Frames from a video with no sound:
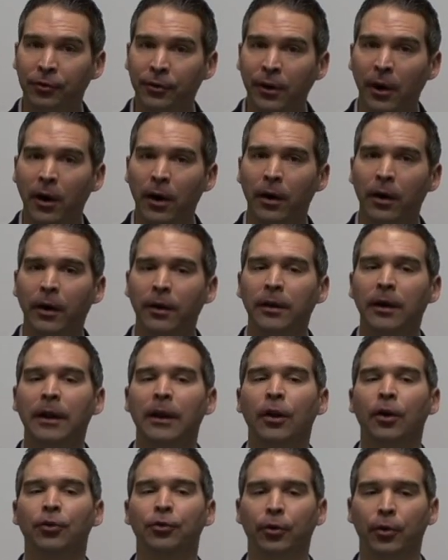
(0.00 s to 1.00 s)
tugged
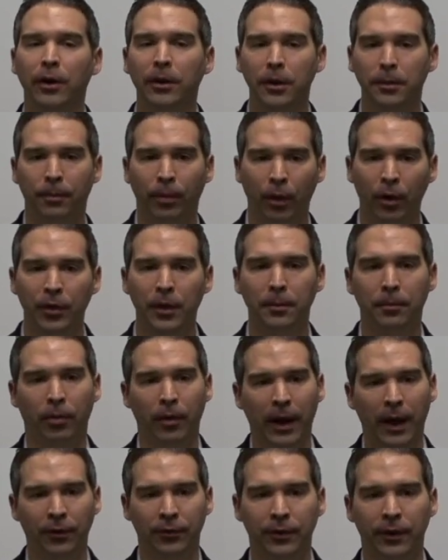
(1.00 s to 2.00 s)
during the birthing
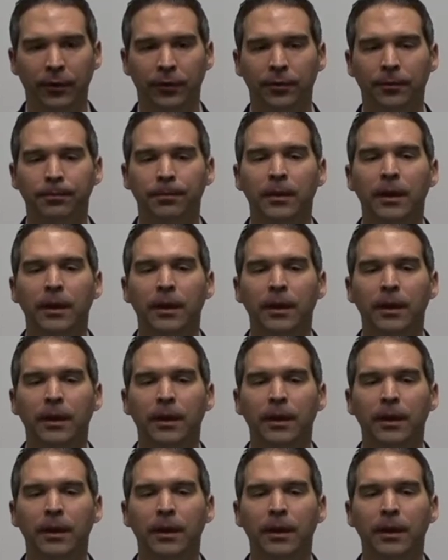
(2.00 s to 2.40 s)
process.